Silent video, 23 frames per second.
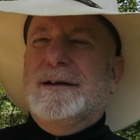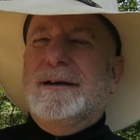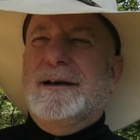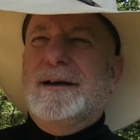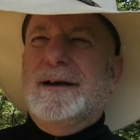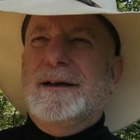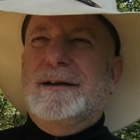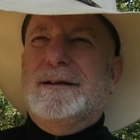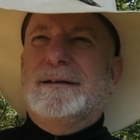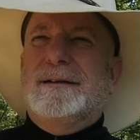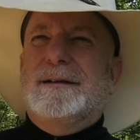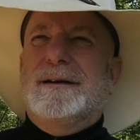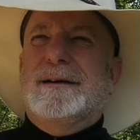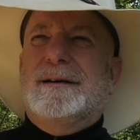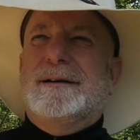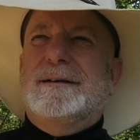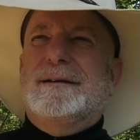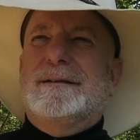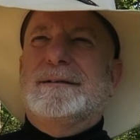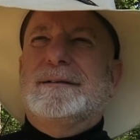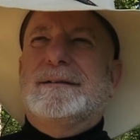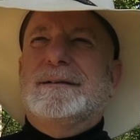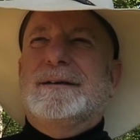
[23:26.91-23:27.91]
And
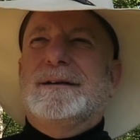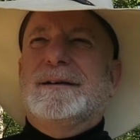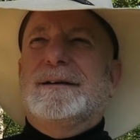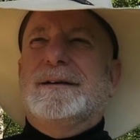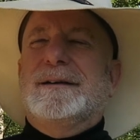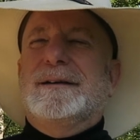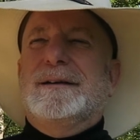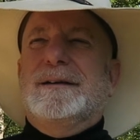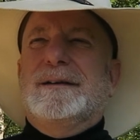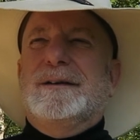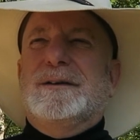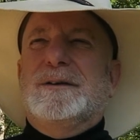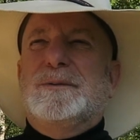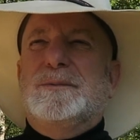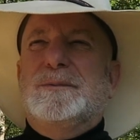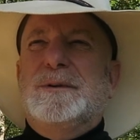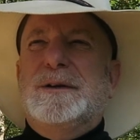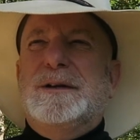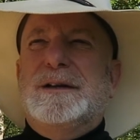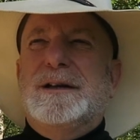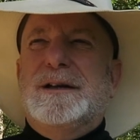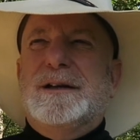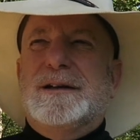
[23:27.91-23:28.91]
uh,
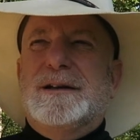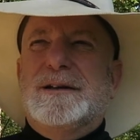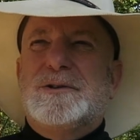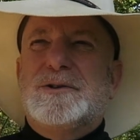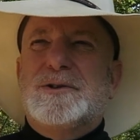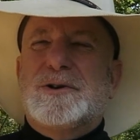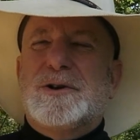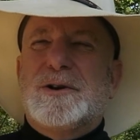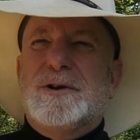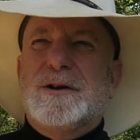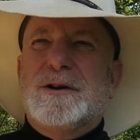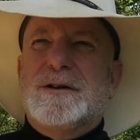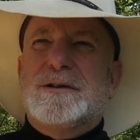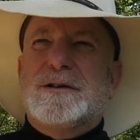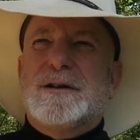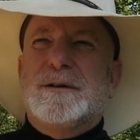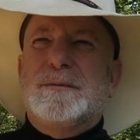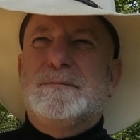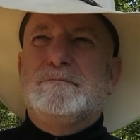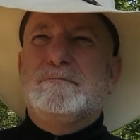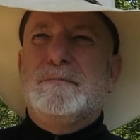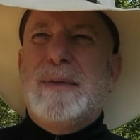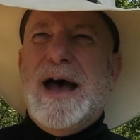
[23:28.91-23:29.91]
we did a church
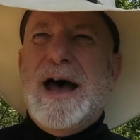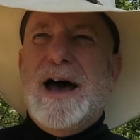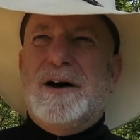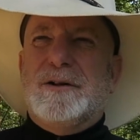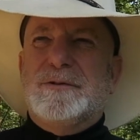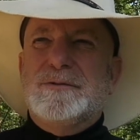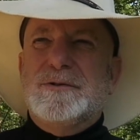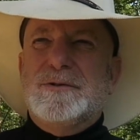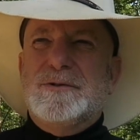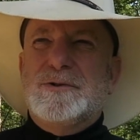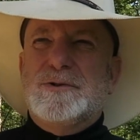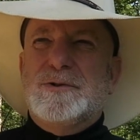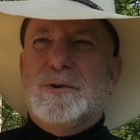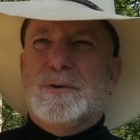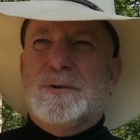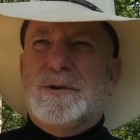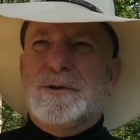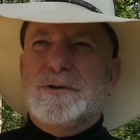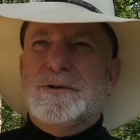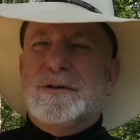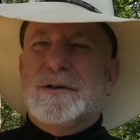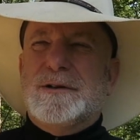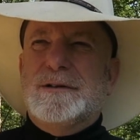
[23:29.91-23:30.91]
in Bowden,
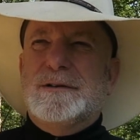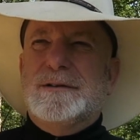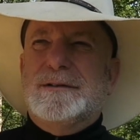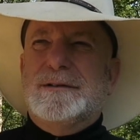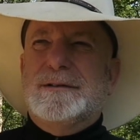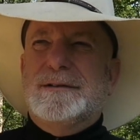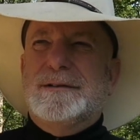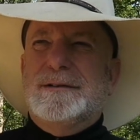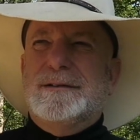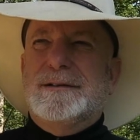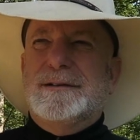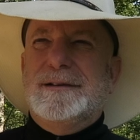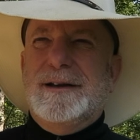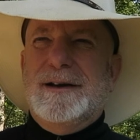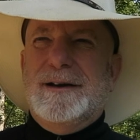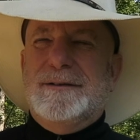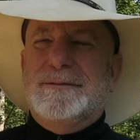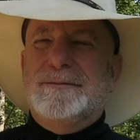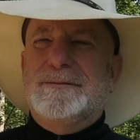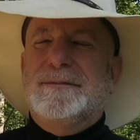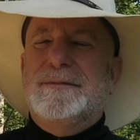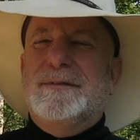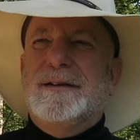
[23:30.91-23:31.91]
Georgia. Yeah.
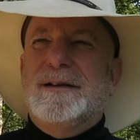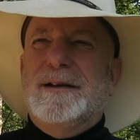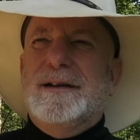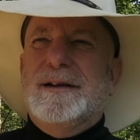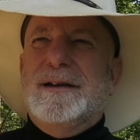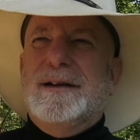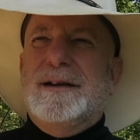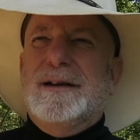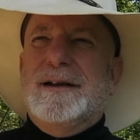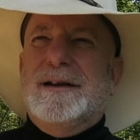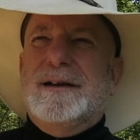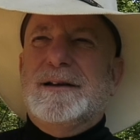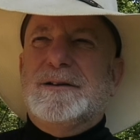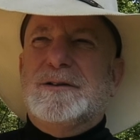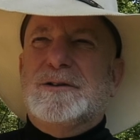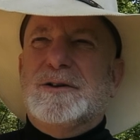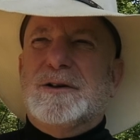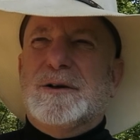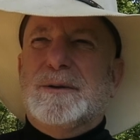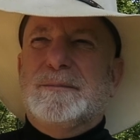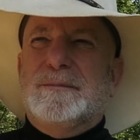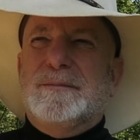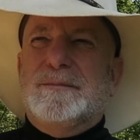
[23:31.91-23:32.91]

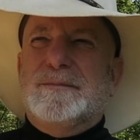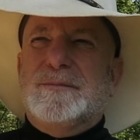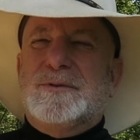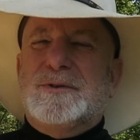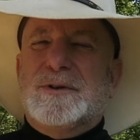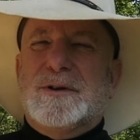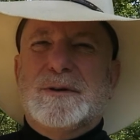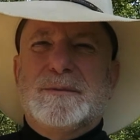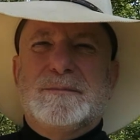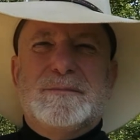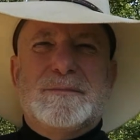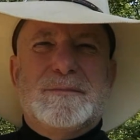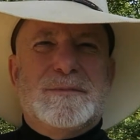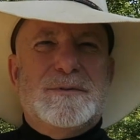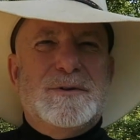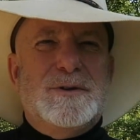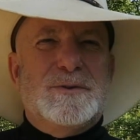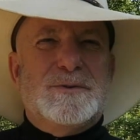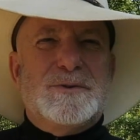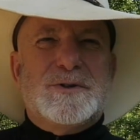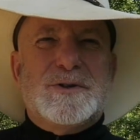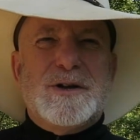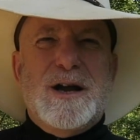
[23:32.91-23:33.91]
Took them, took them,
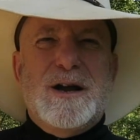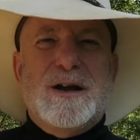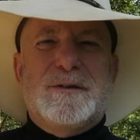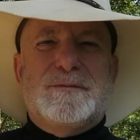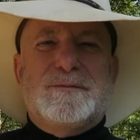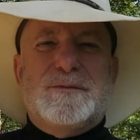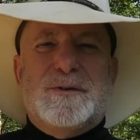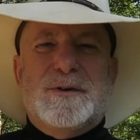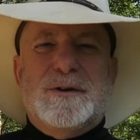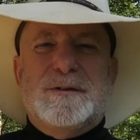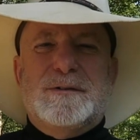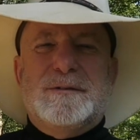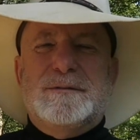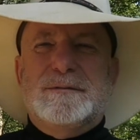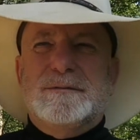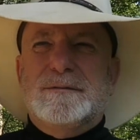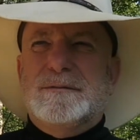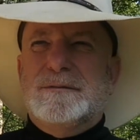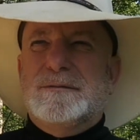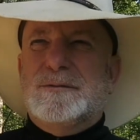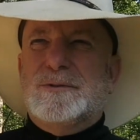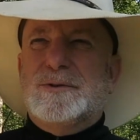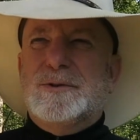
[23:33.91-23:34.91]
you know, shared for
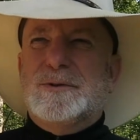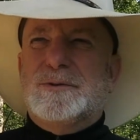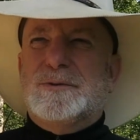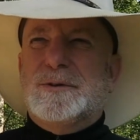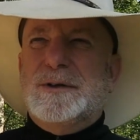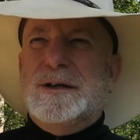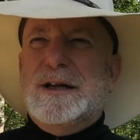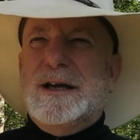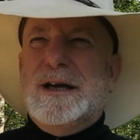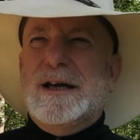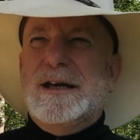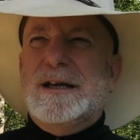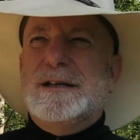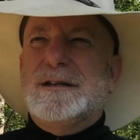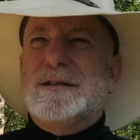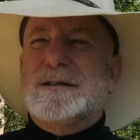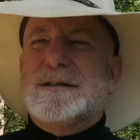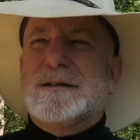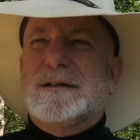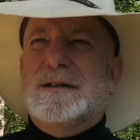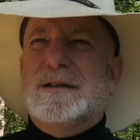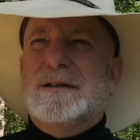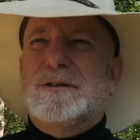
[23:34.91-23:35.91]
two or three
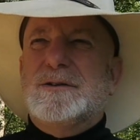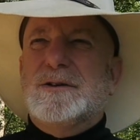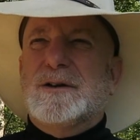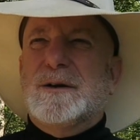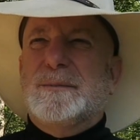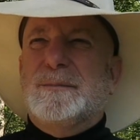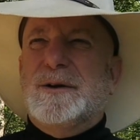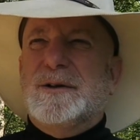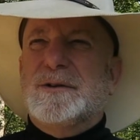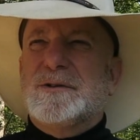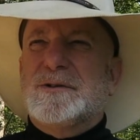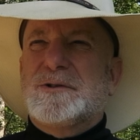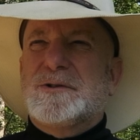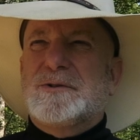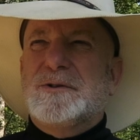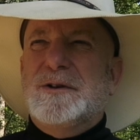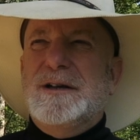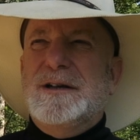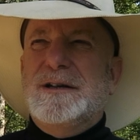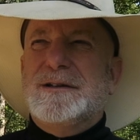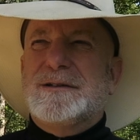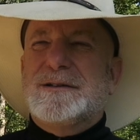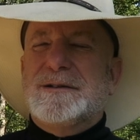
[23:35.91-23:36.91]
days and then took them on the
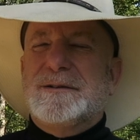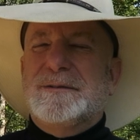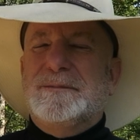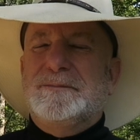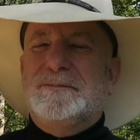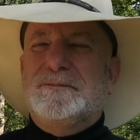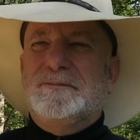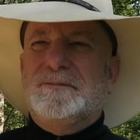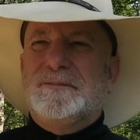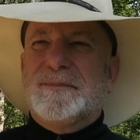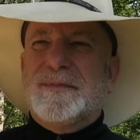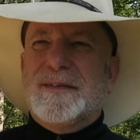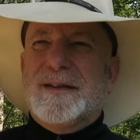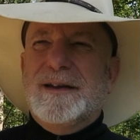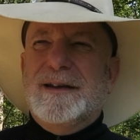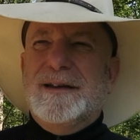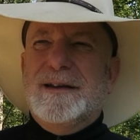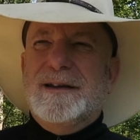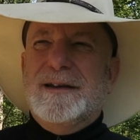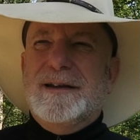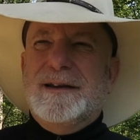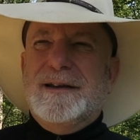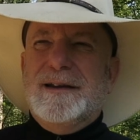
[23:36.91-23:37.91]
streets. And,
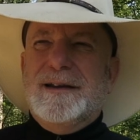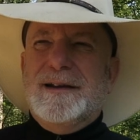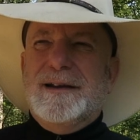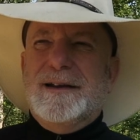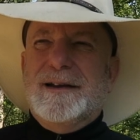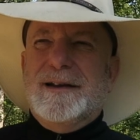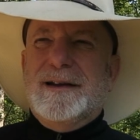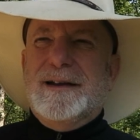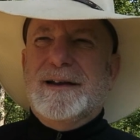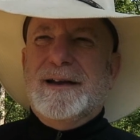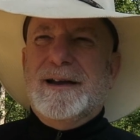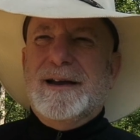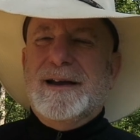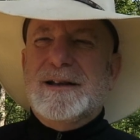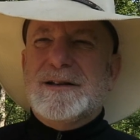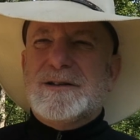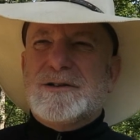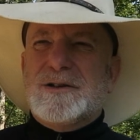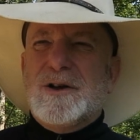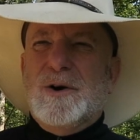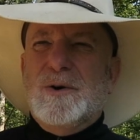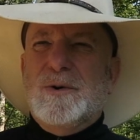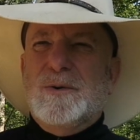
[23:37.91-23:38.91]
and
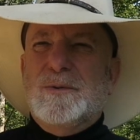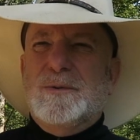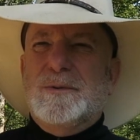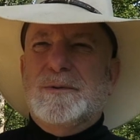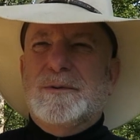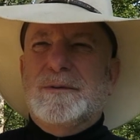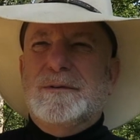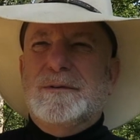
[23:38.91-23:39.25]
so